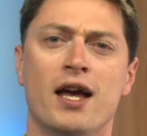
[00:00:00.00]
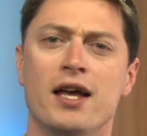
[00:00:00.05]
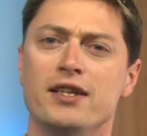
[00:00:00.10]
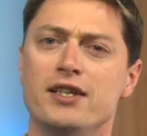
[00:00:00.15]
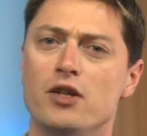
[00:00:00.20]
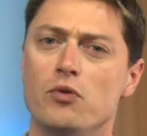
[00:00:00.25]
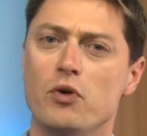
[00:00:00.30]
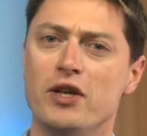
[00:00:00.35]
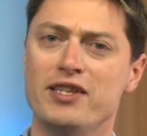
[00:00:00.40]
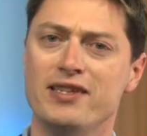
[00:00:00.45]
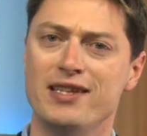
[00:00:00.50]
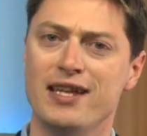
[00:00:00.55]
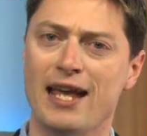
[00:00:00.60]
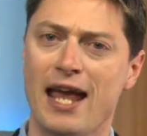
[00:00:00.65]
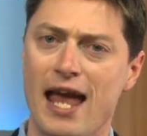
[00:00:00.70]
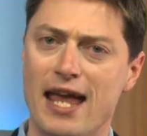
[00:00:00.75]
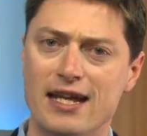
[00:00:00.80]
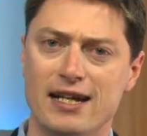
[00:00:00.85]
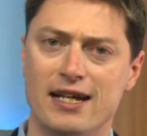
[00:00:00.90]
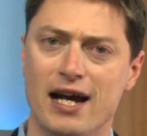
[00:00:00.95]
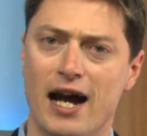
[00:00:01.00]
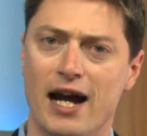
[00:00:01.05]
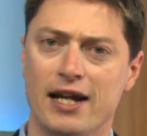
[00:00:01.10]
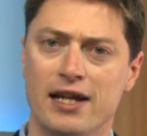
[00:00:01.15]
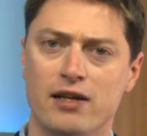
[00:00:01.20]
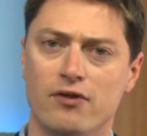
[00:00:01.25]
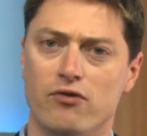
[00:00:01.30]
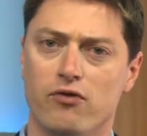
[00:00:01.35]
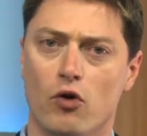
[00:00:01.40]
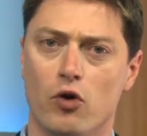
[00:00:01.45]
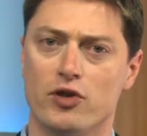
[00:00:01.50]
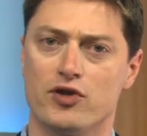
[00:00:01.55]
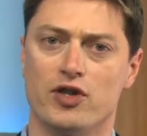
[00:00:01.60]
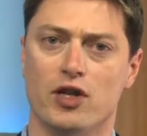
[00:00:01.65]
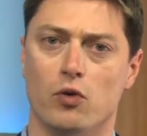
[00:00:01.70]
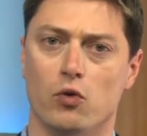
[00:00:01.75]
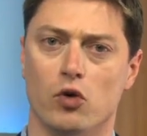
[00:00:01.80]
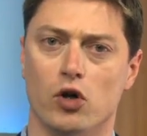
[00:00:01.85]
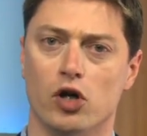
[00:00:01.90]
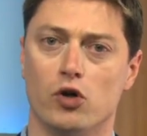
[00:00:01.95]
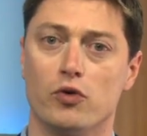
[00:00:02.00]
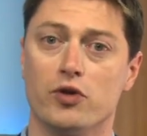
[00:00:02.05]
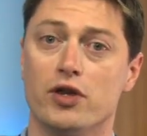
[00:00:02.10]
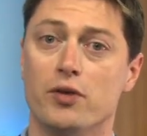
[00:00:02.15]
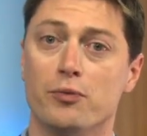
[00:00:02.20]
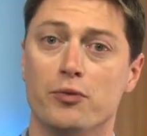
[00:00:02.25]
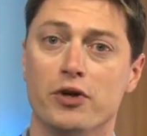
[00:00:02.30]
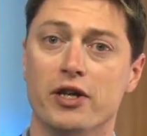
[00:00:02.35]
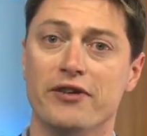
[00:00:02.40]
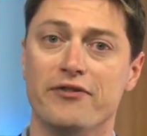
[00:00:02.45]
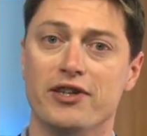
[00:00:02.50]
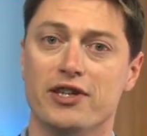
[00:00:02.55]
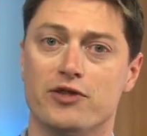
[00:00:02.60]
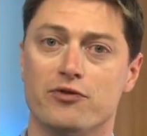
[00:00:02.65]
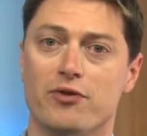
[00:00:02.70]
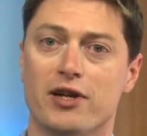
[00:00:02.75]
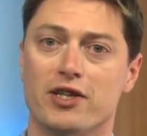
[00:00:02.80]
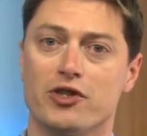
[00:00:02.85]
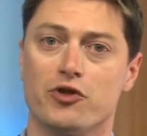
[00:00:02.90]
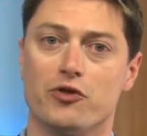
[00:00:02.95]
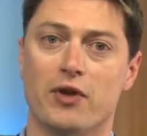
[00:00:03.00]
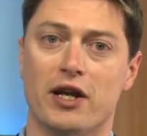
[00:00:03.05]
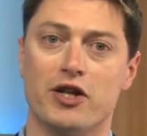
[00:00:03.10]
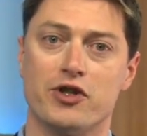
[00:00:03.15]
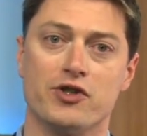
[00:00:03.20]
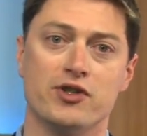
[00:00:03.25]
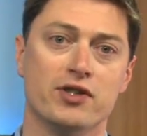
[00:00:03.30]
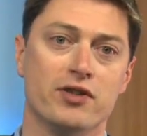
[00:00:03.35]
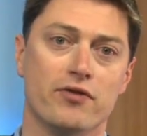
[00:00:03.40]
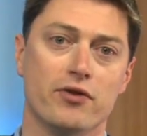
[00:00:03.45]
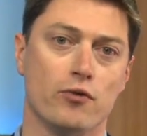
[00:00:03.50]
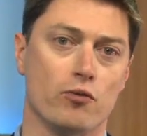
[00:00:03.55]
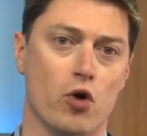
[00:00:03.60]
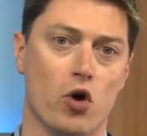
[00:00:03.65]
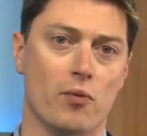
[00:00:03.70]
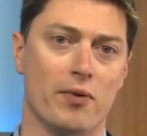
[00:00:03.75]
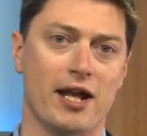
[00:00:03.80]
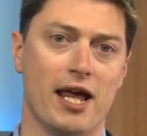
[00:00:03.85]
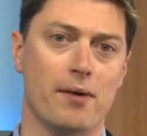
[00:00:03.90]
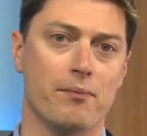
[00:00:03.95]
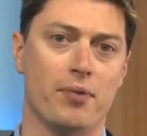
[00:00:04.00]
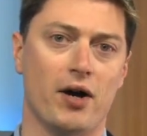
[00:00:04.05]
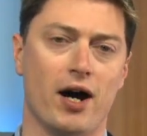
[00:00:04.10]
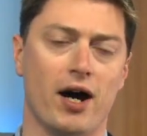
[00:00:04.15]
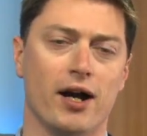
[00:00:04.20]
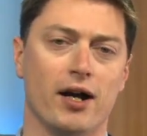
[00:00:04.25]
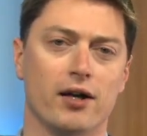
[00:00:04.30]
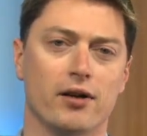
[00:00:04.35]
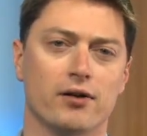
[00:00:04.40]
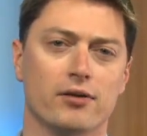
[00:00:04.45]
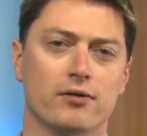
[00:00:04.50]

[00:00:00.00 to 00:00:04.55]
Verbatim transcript: Did we see a guiding force at work with the previous restorations of the Roman Empire?